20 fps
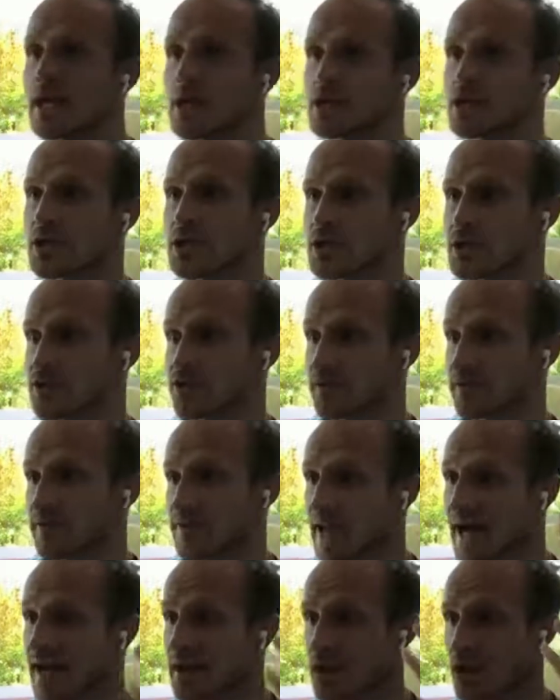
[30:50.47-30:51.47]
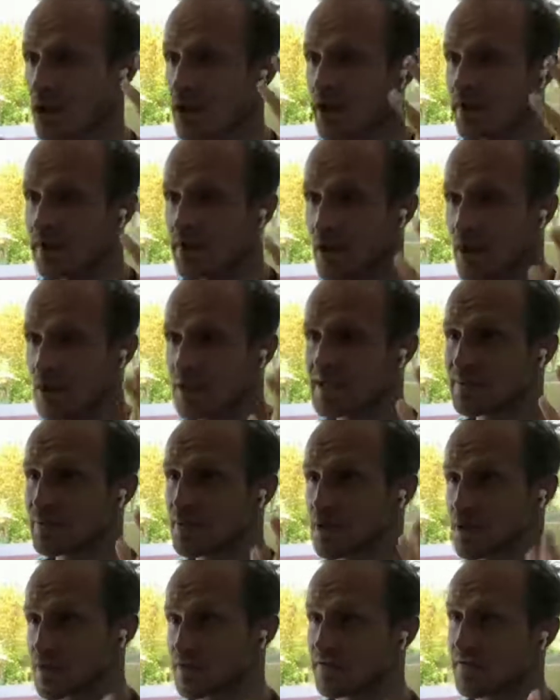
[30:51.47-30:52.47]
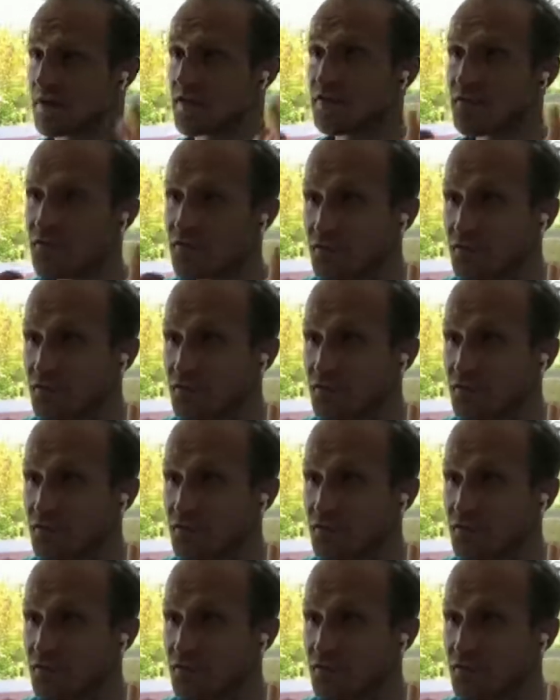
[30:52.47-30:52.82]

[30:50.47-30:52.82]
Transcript: just reflect on a very specific